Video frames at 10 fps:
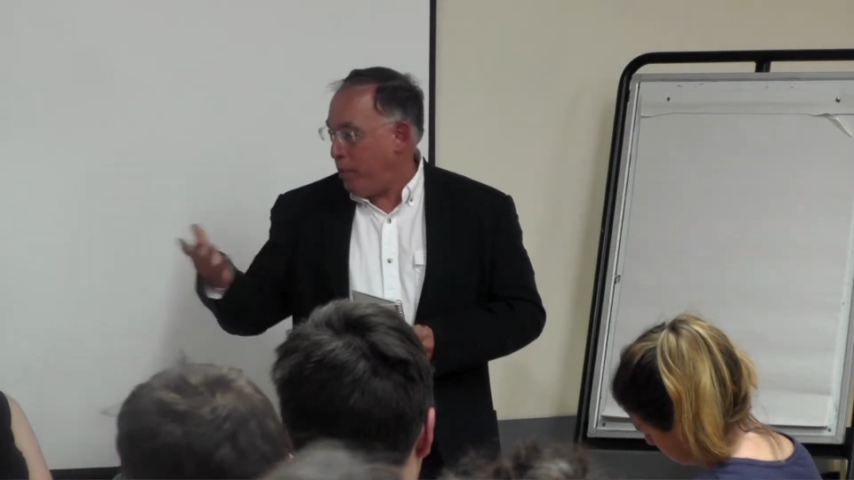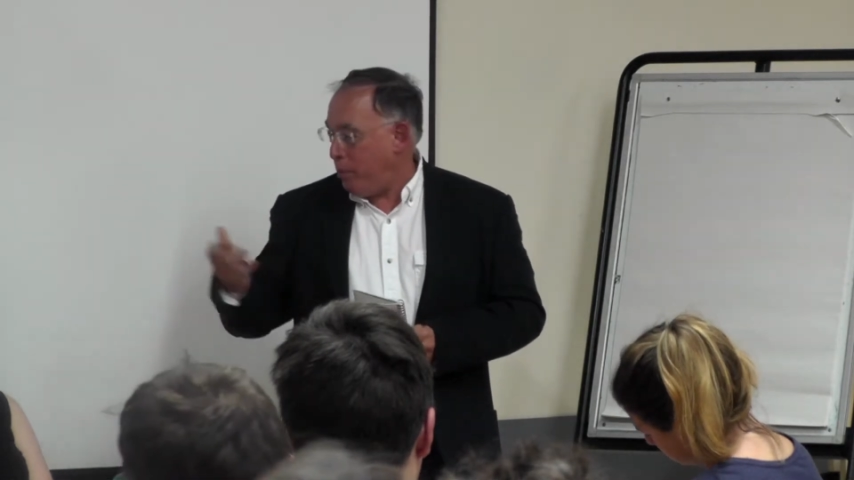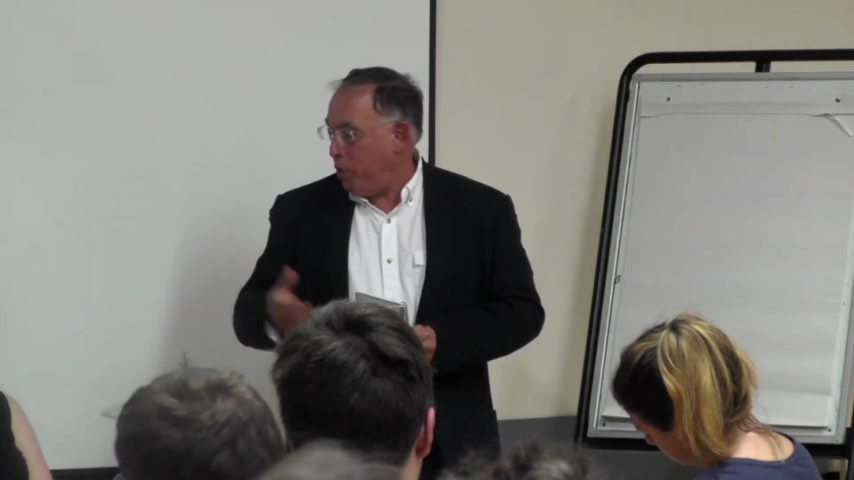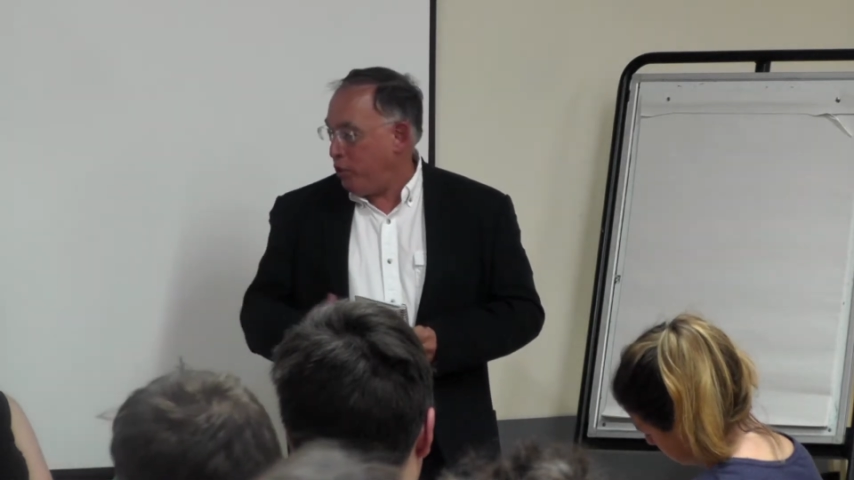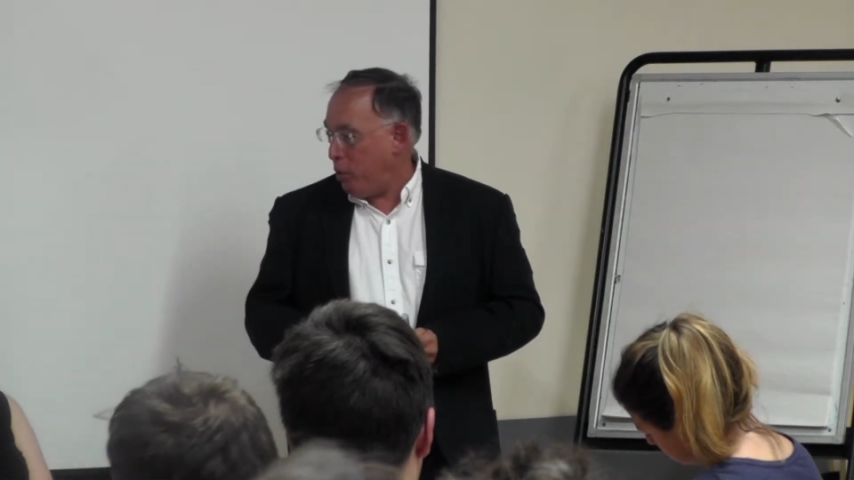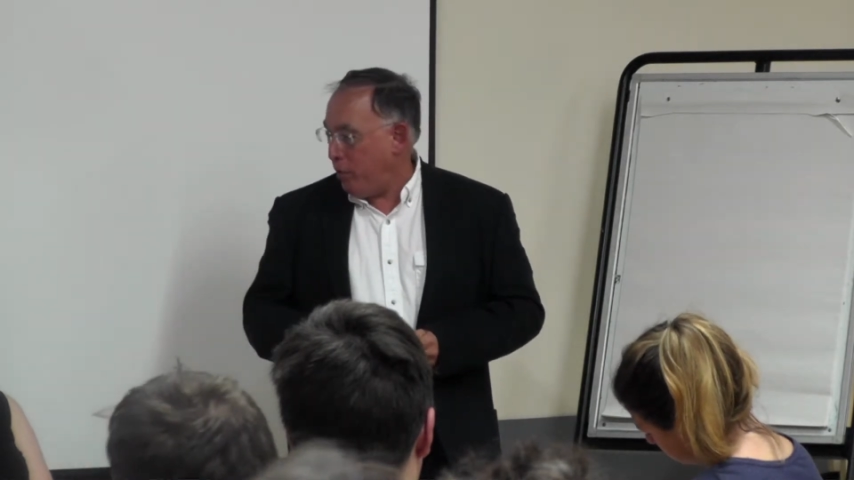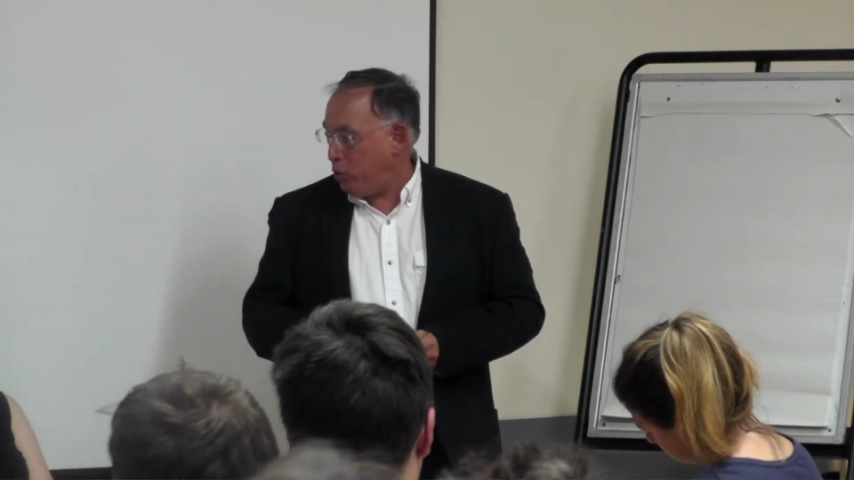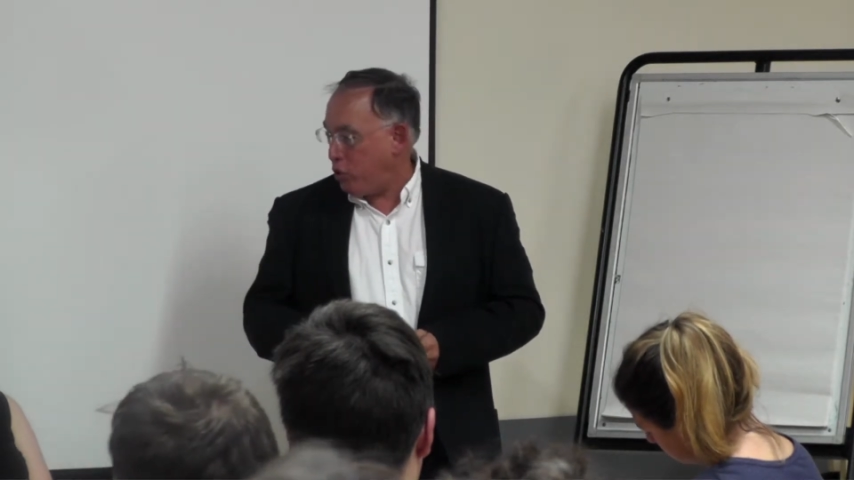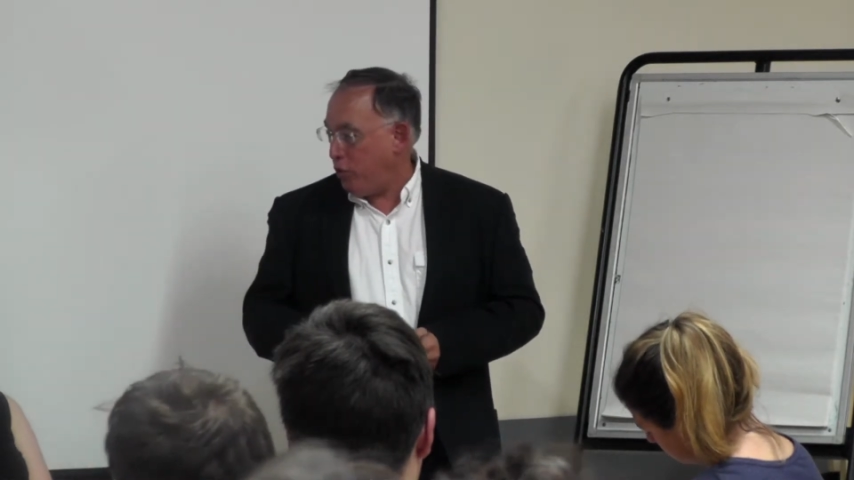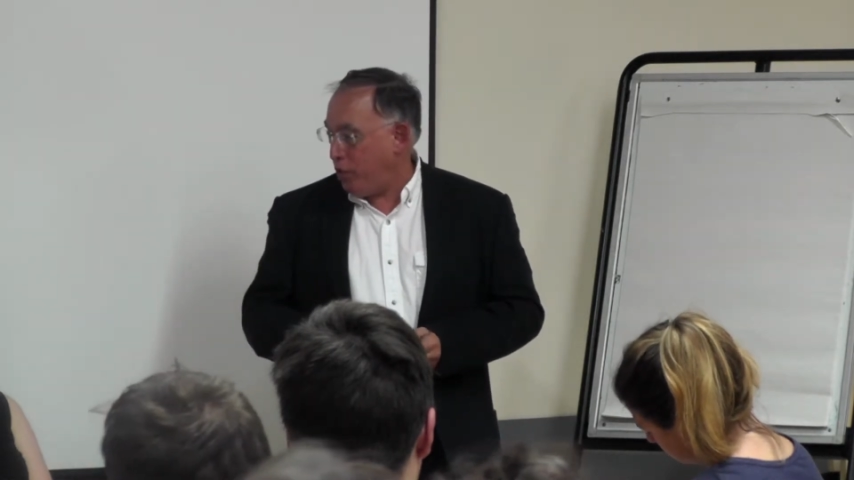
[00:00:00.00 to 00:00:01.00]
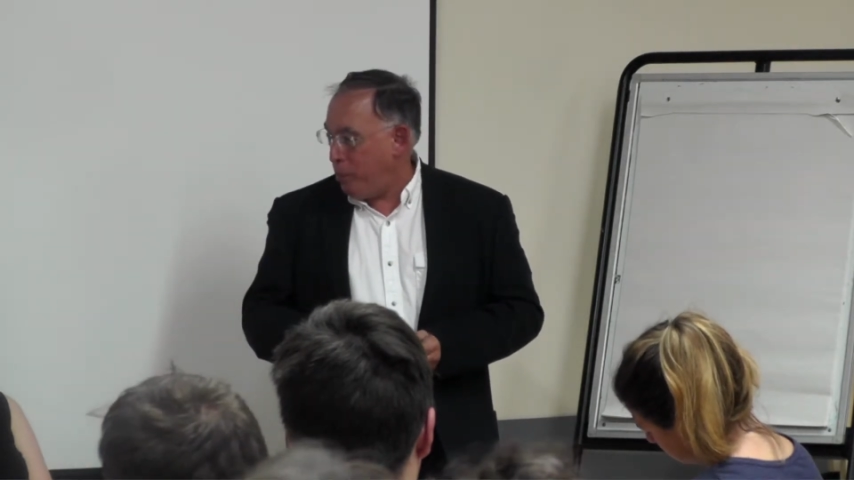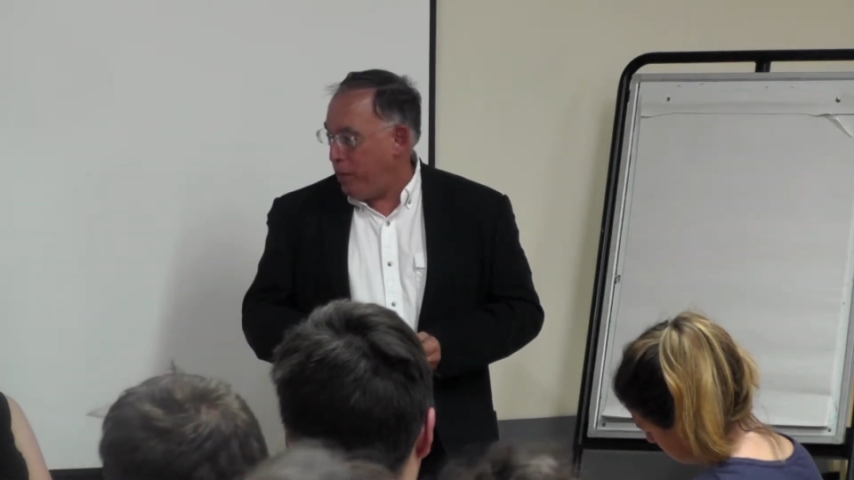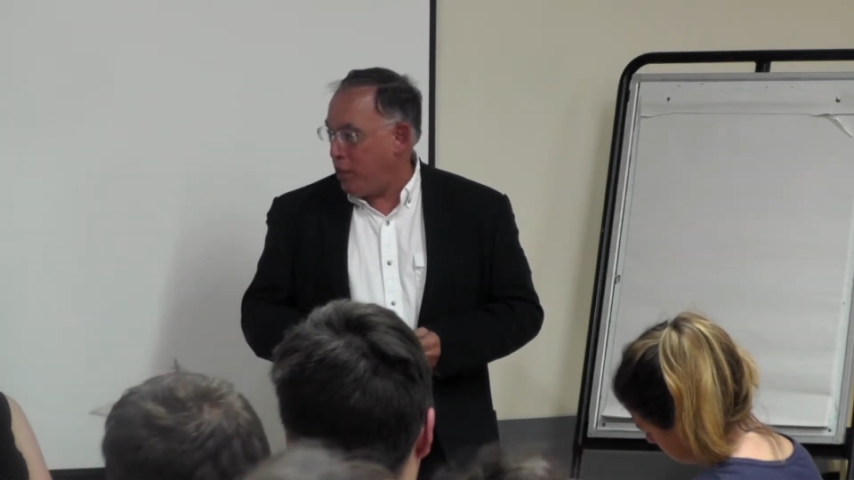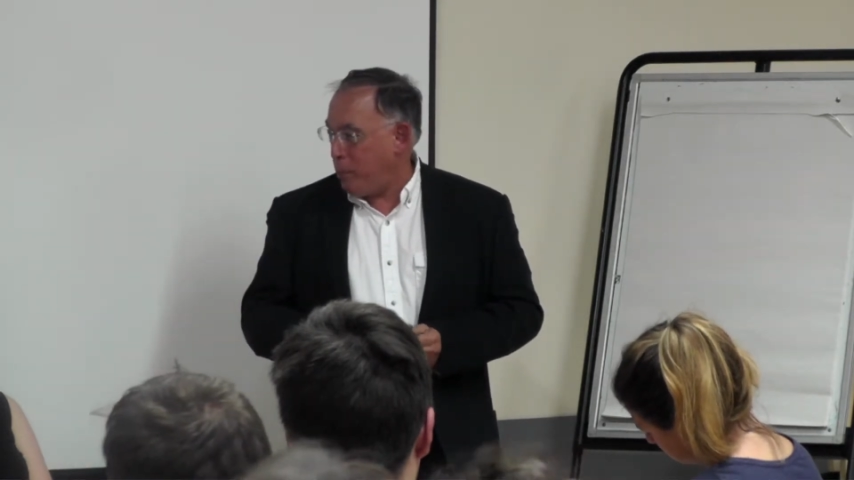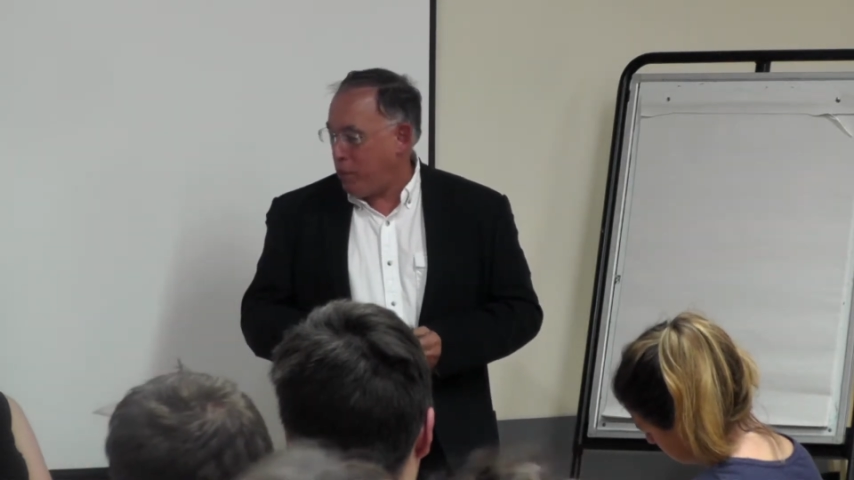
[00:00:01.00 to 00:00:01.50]
the Military Revolutionary Committee of
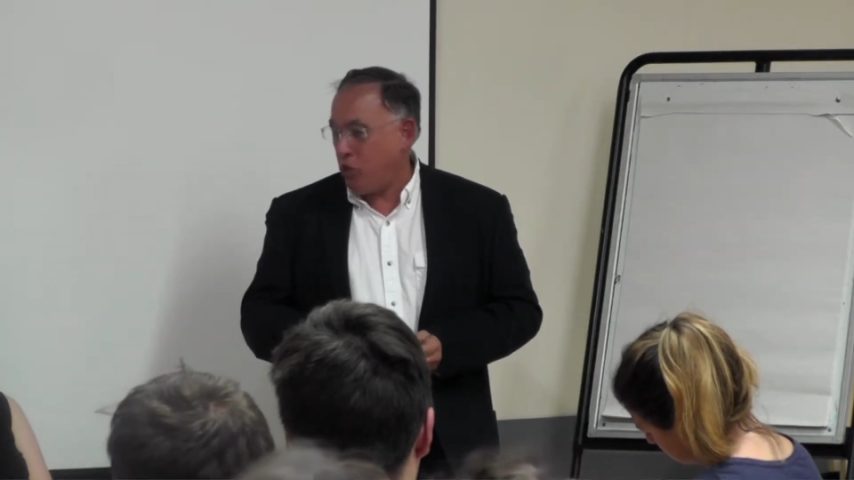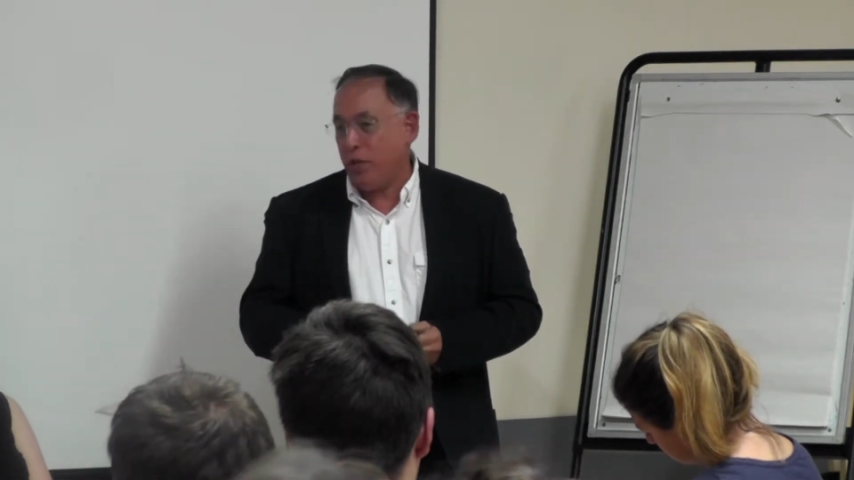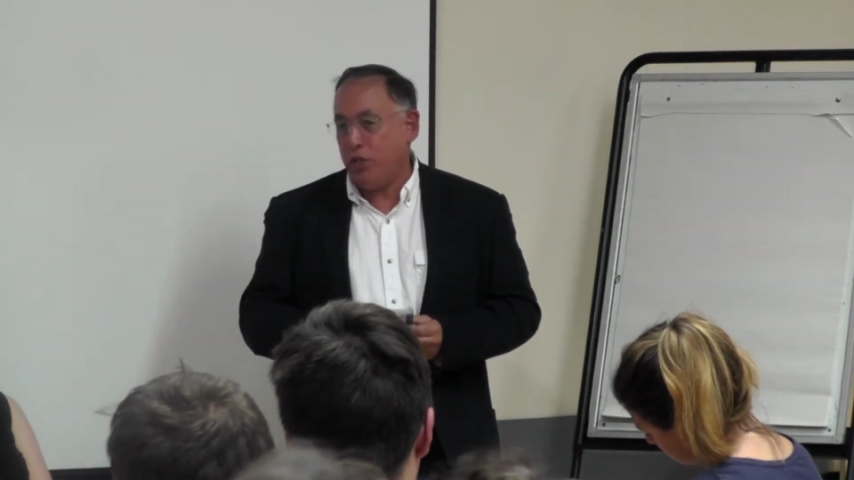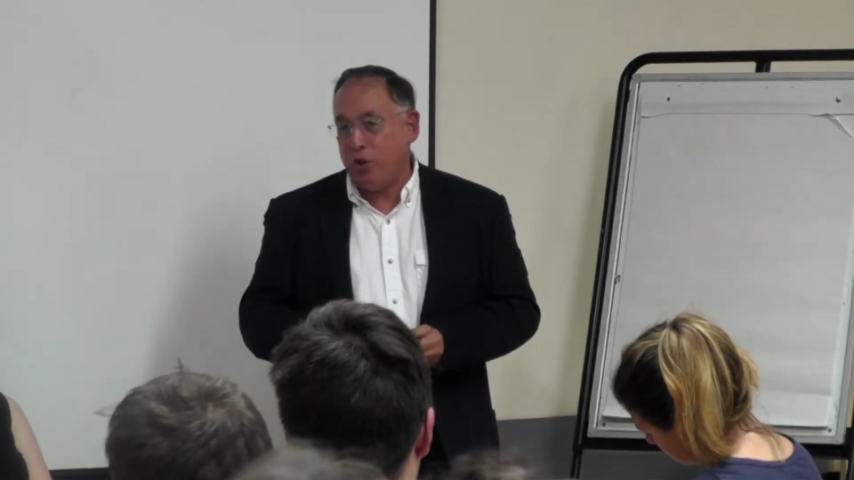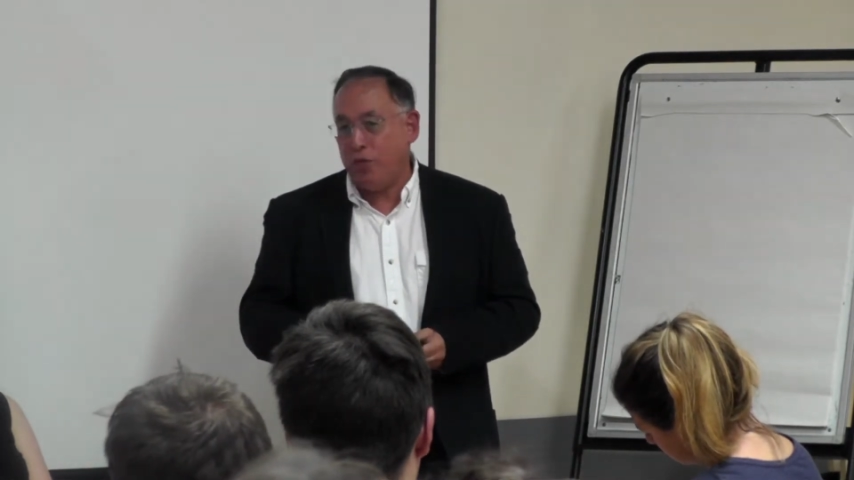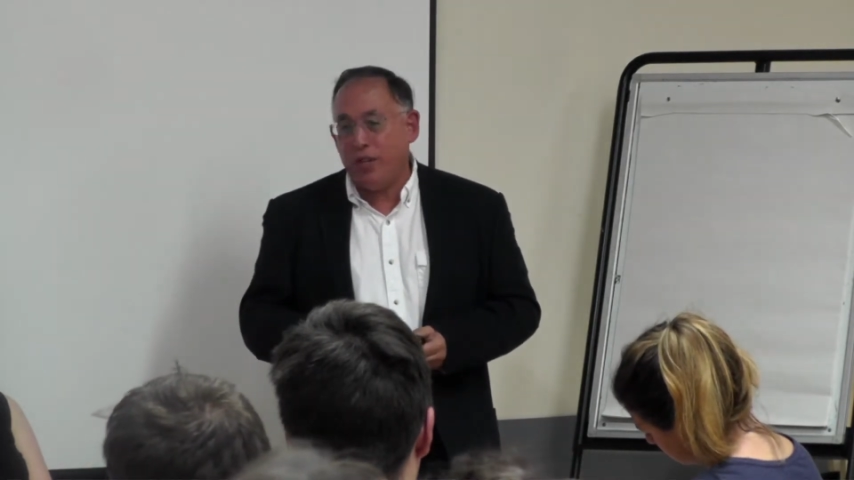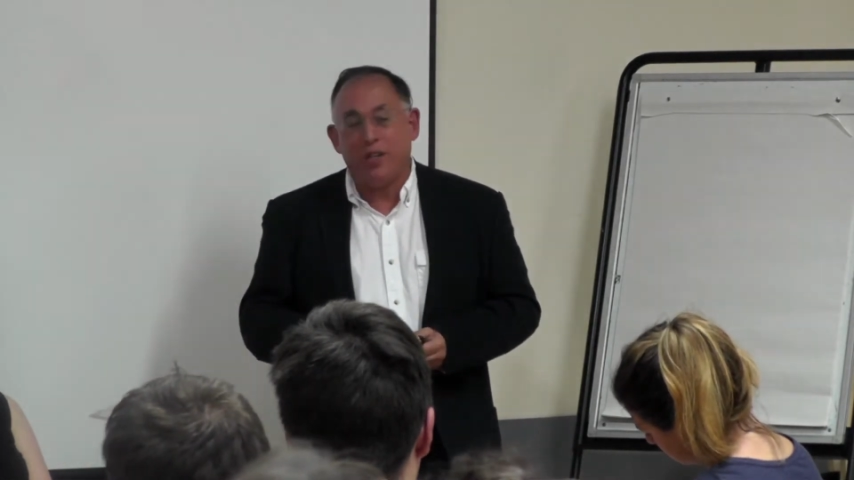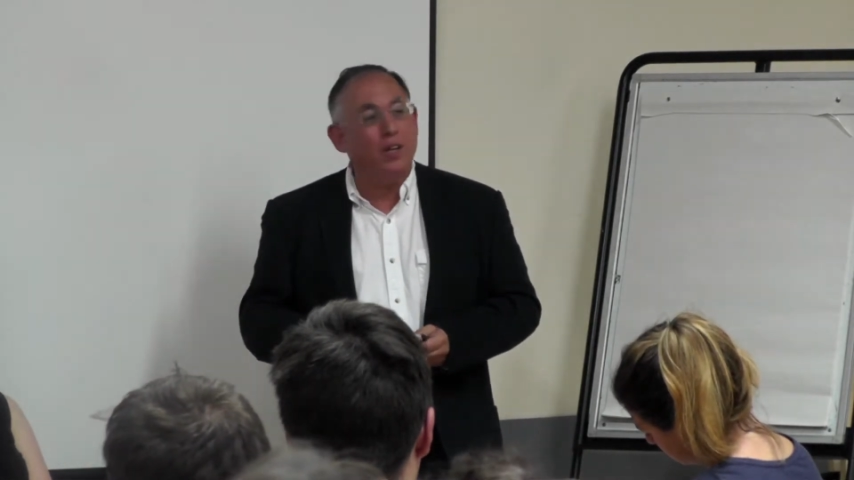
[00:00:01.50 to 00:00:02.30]
the Petrograd Soviet